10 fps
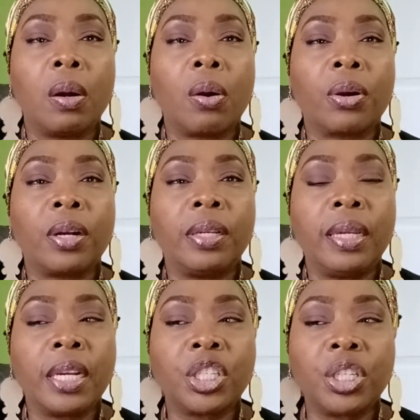our
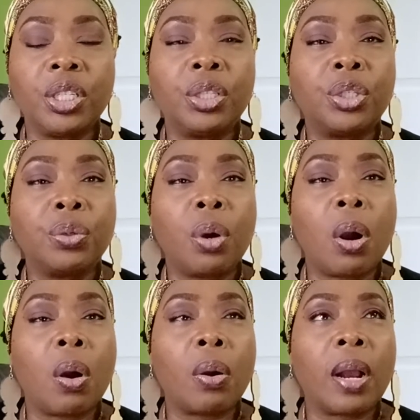connection to
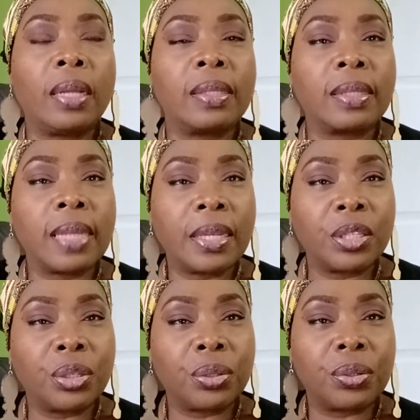our
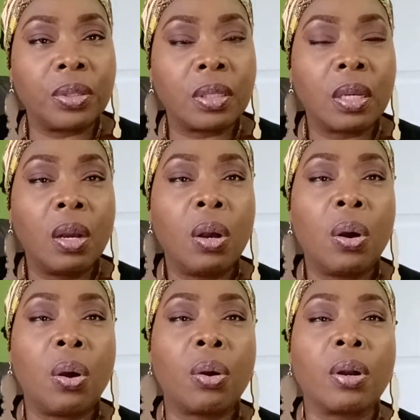ancestors,
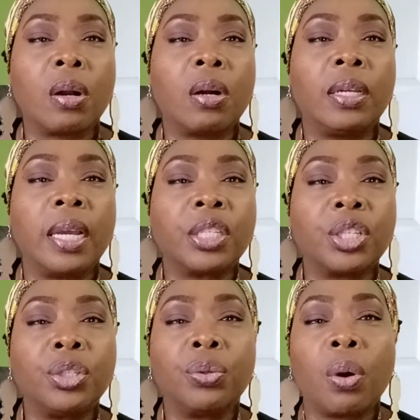our
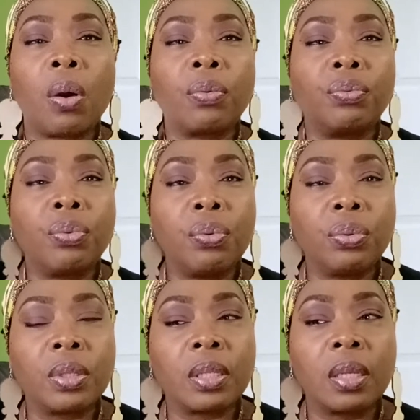connection to our
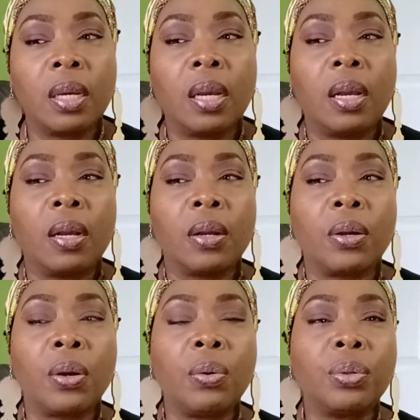roots
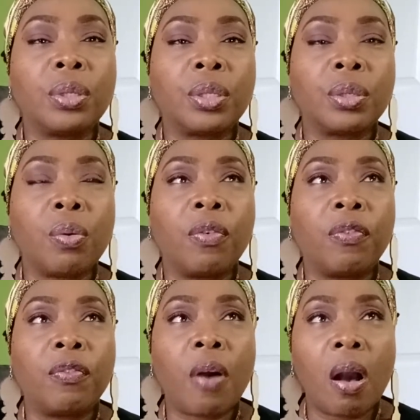goes so
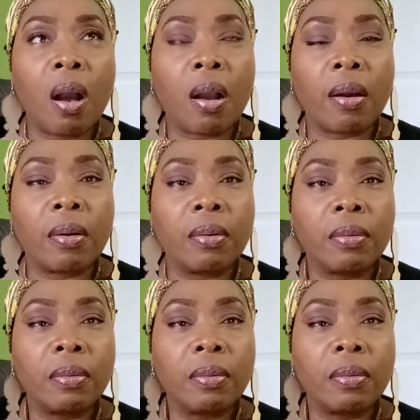far.